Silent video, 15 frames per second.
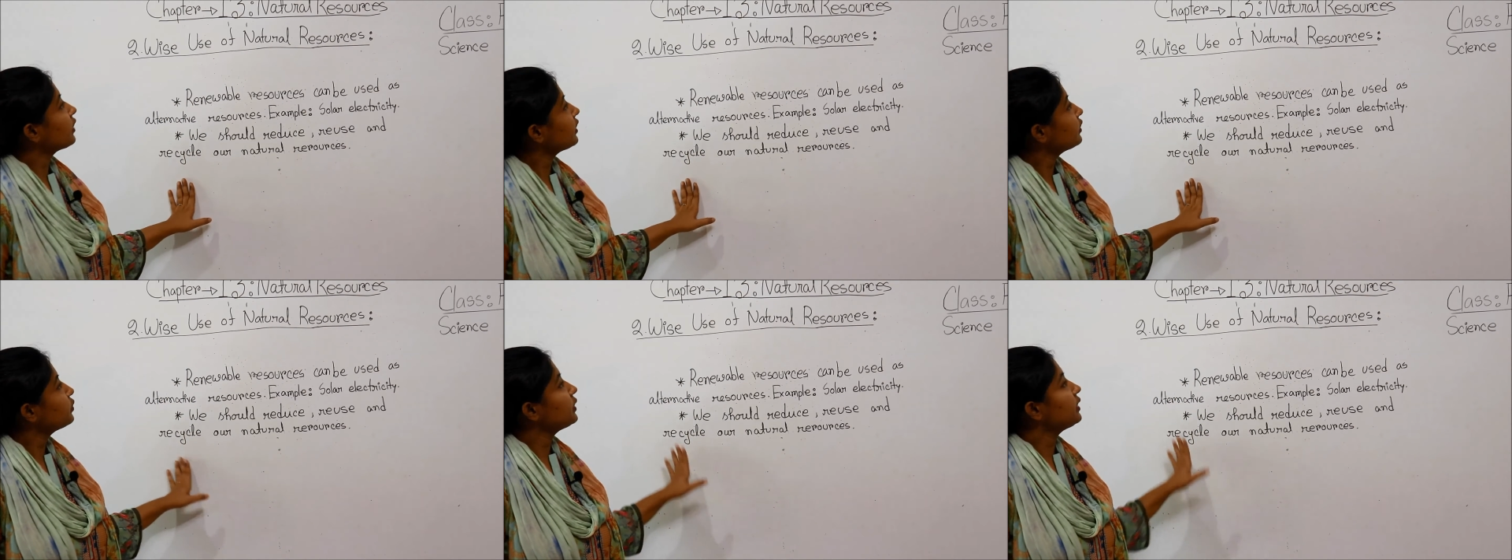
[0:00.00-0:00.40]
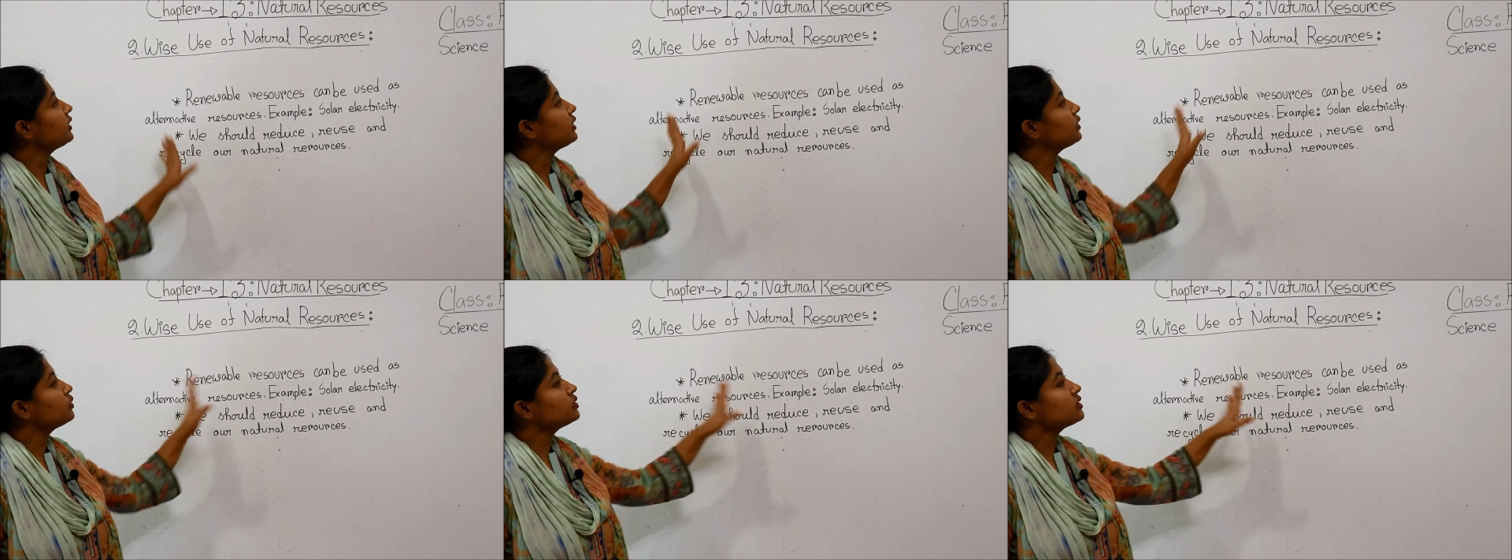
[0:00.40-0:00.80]
can we
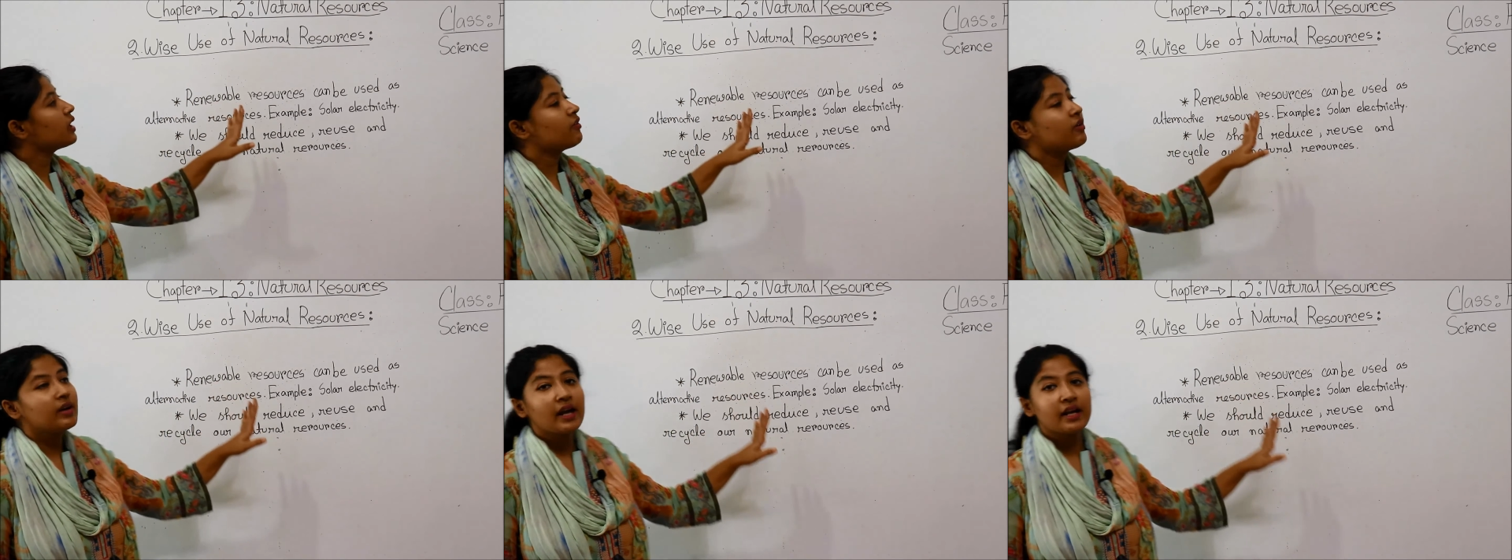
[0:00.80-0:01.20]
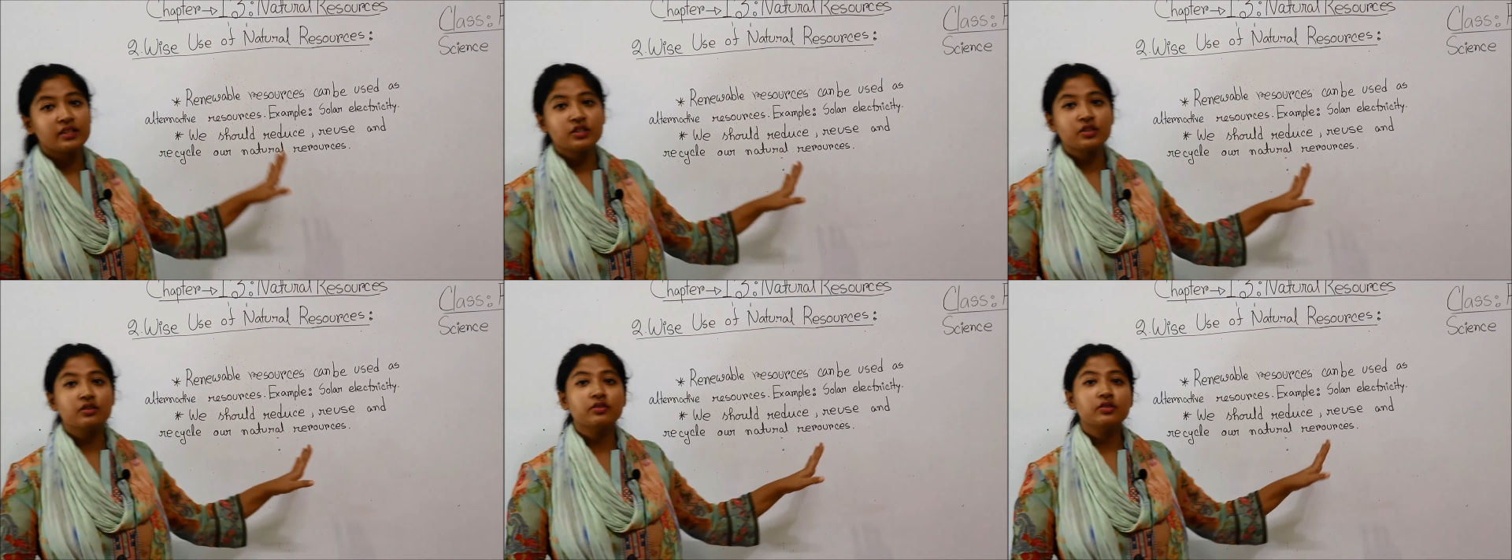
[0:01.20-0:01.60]
use our
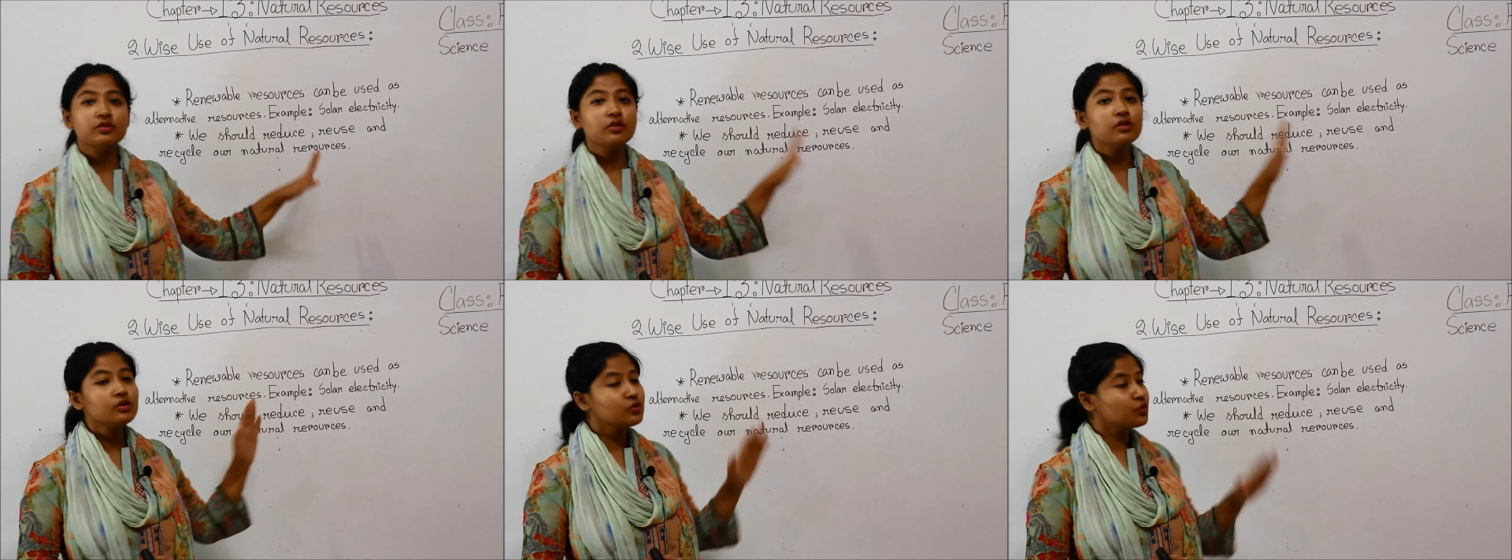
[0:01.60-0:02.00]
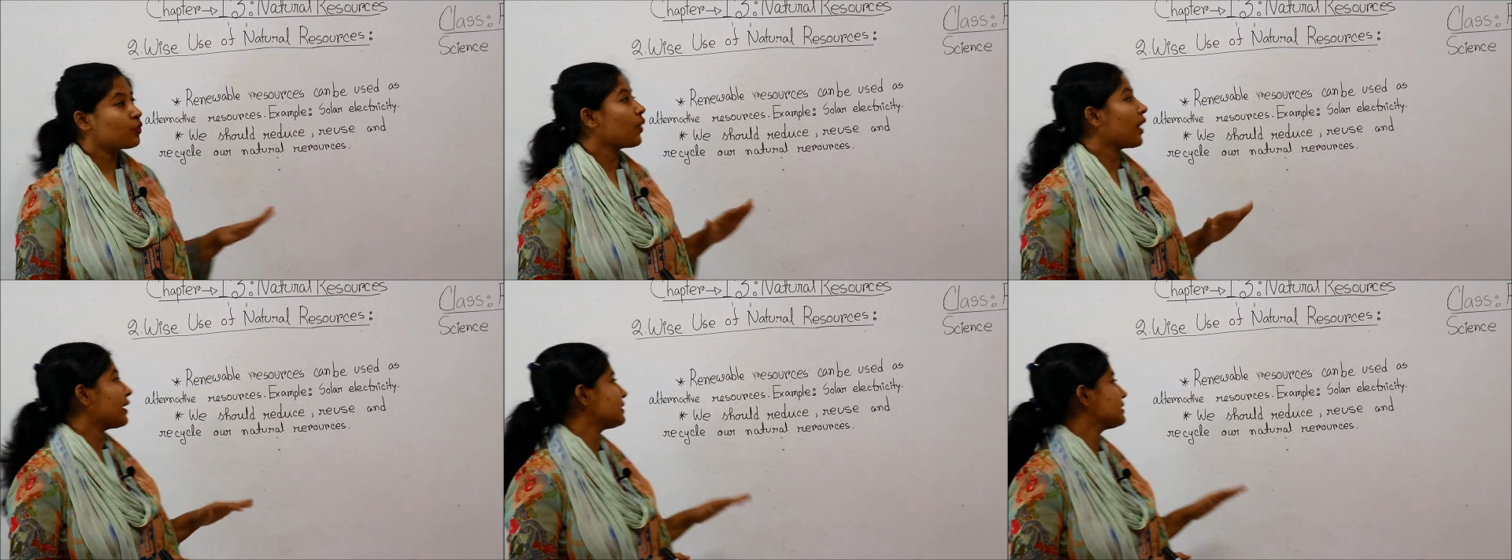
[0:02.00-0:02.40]
natural resource
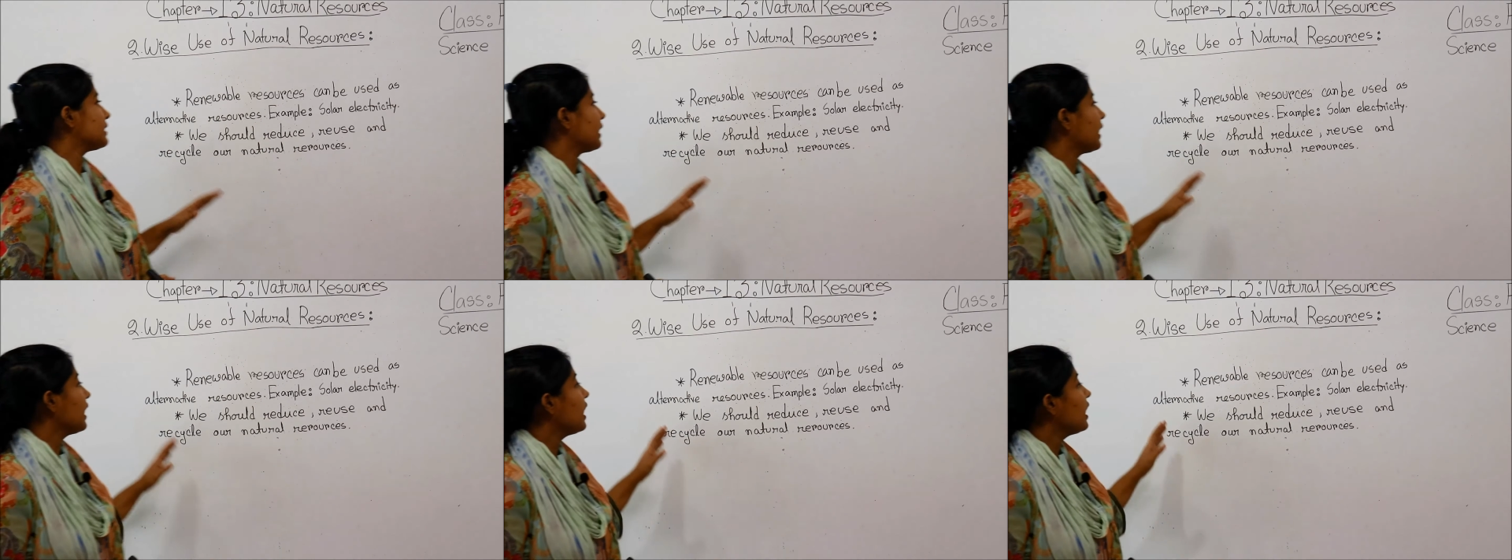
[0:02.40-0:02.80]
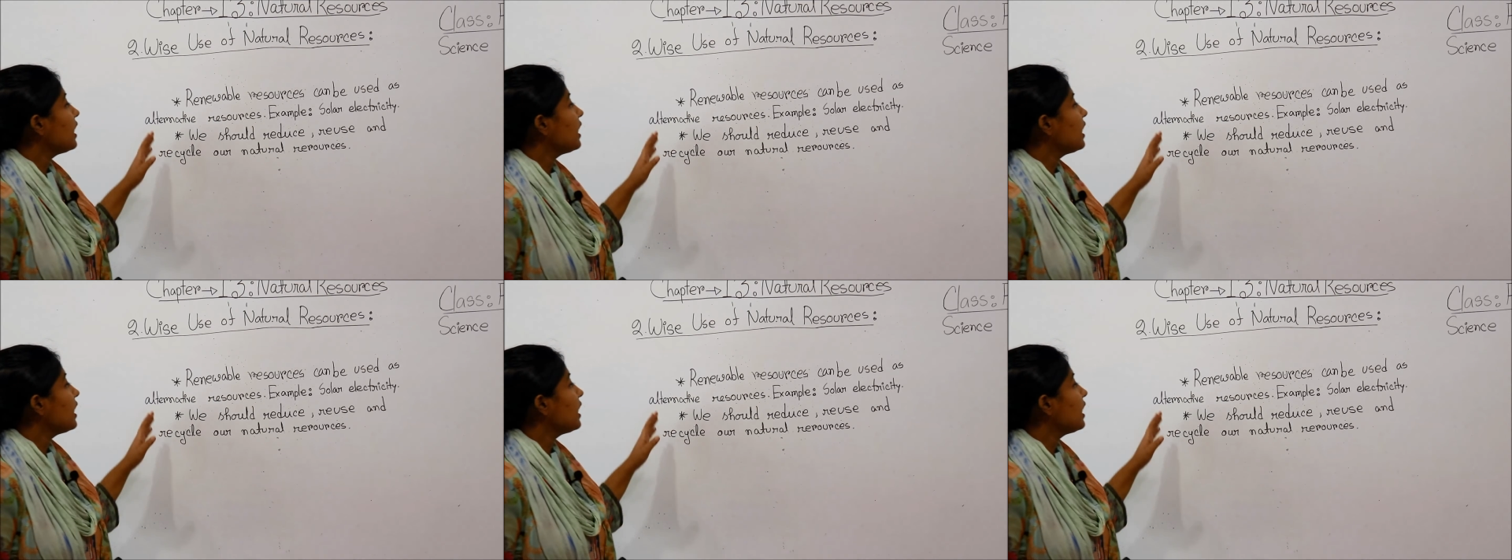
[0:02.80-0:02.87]
wisely.